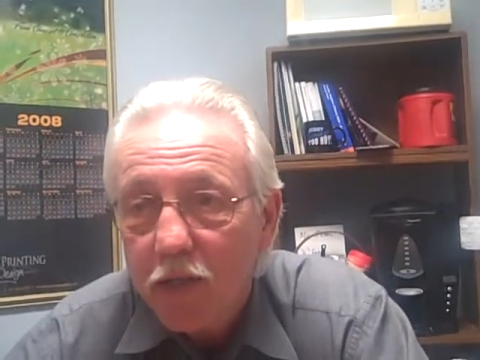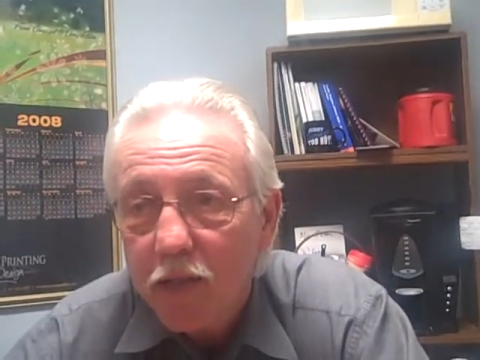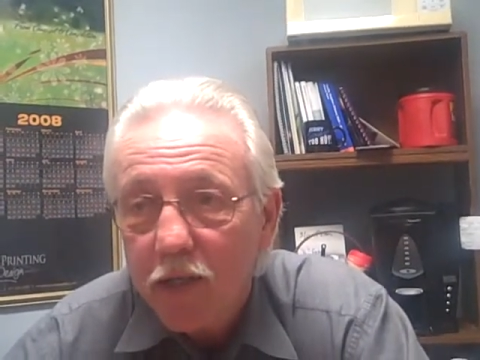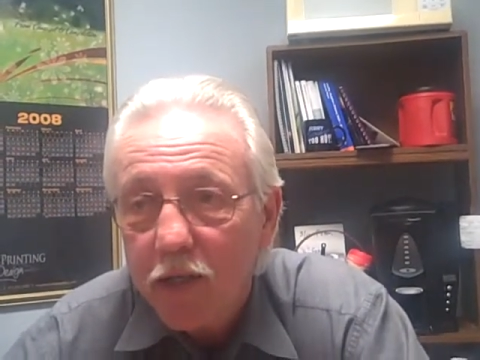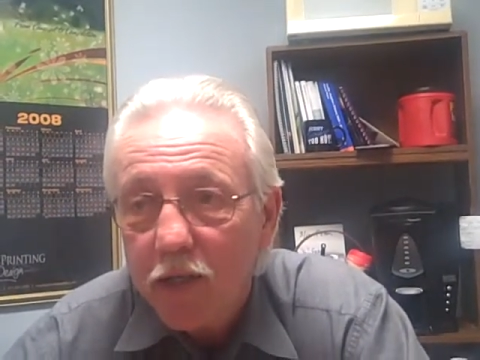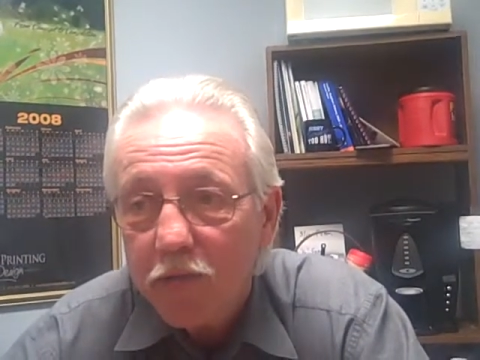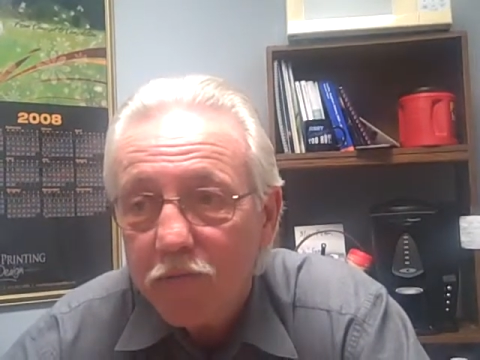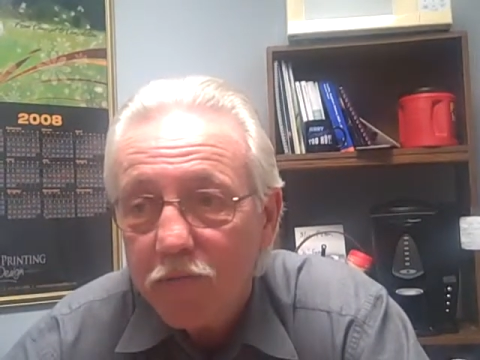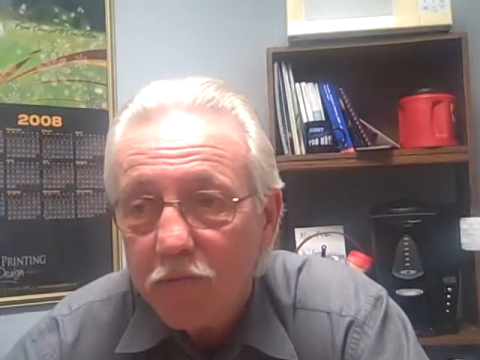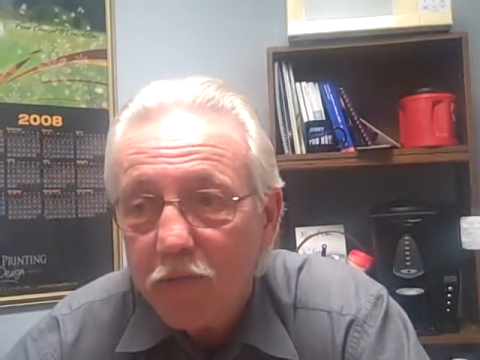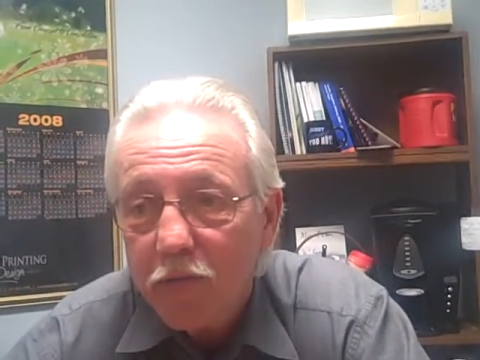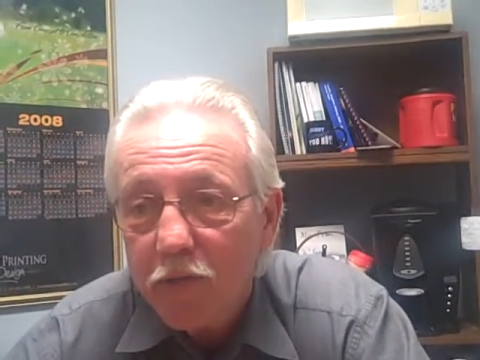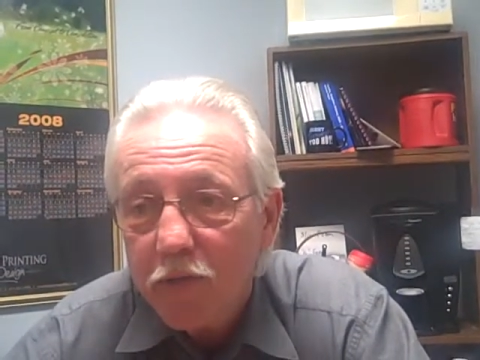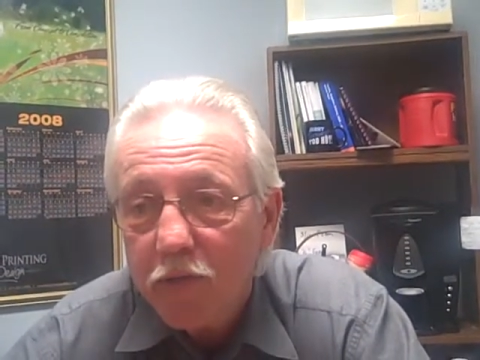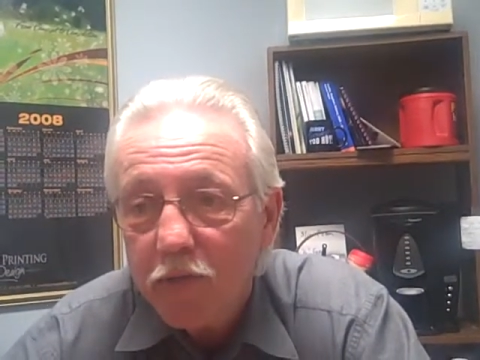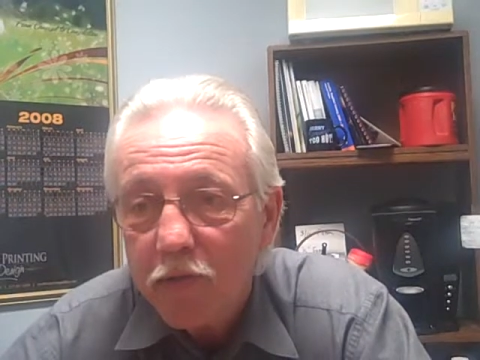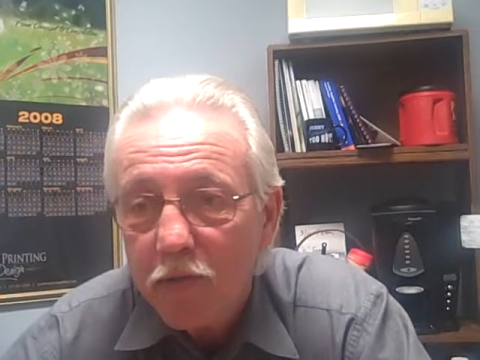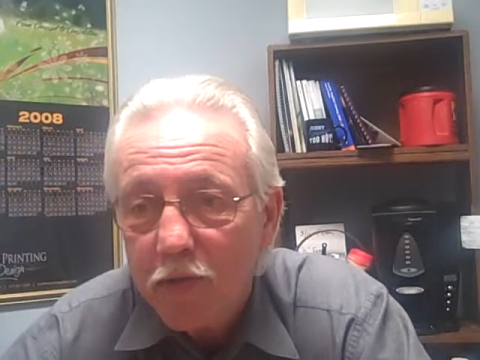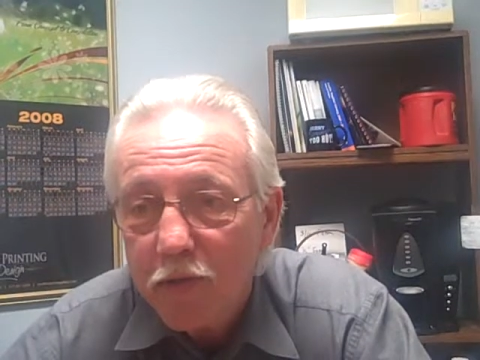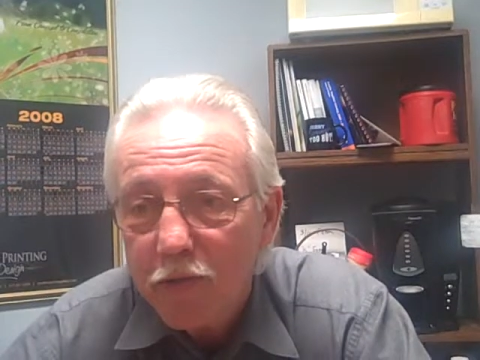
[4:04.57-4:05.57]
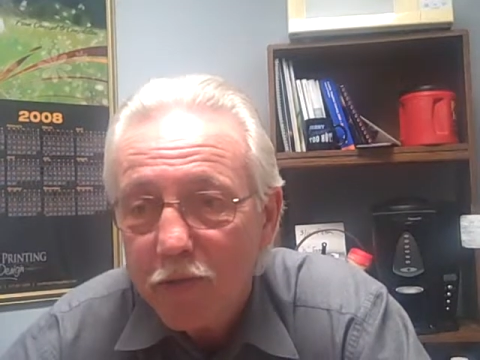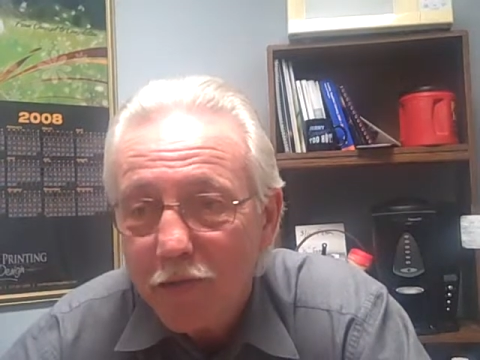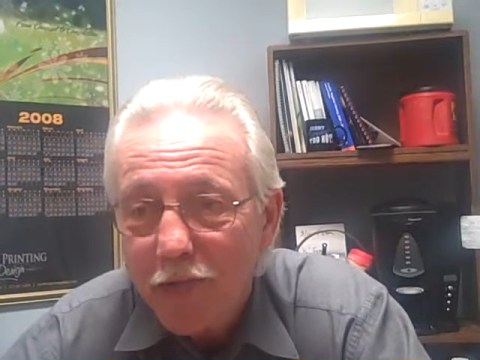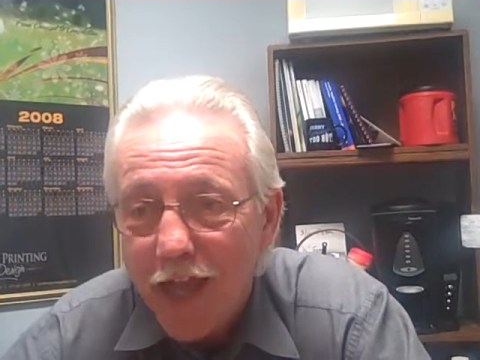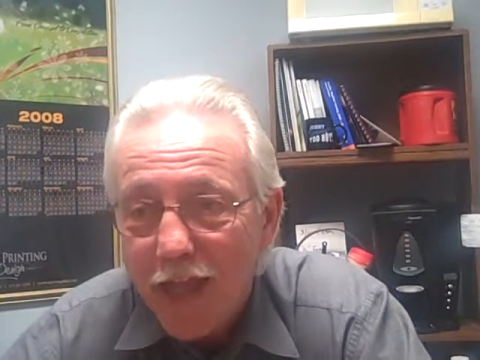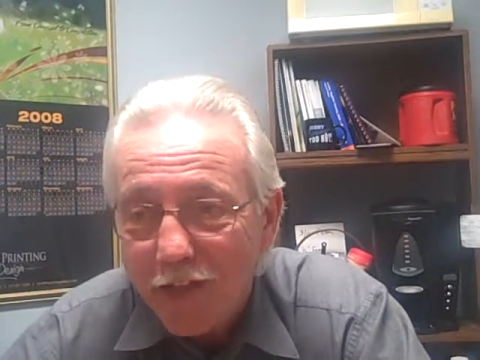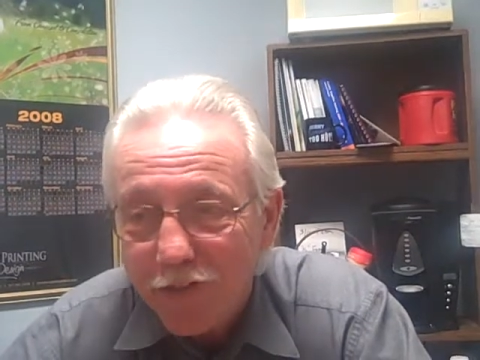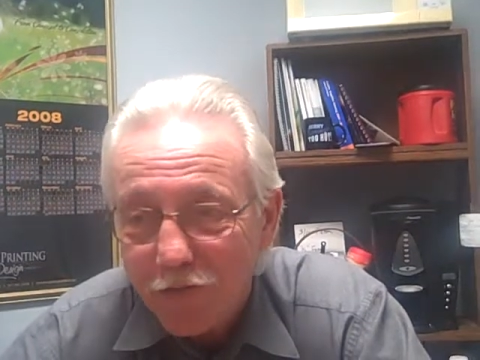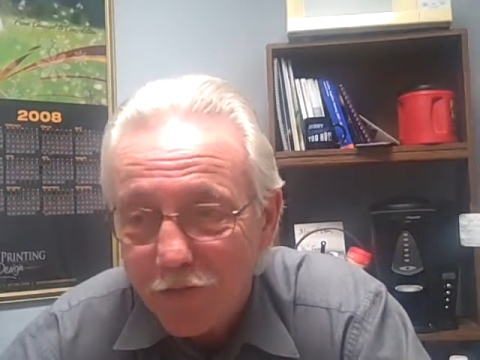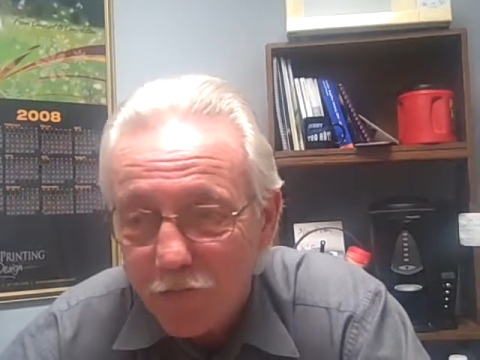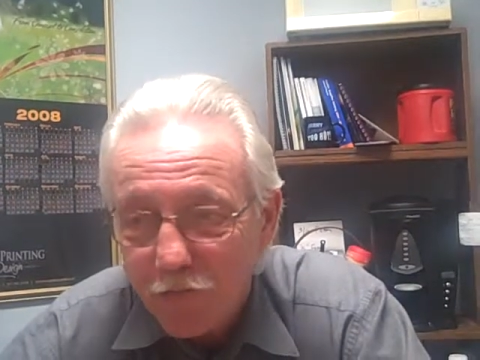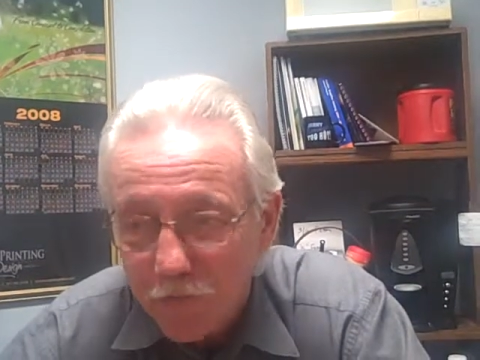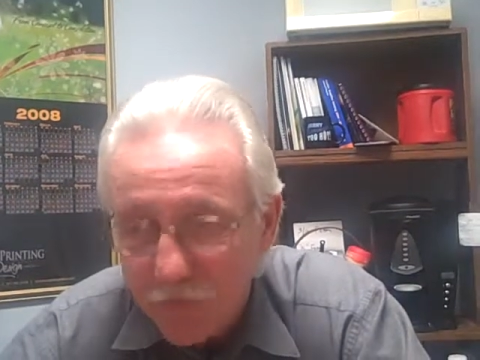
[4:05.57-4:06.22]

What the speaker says: And that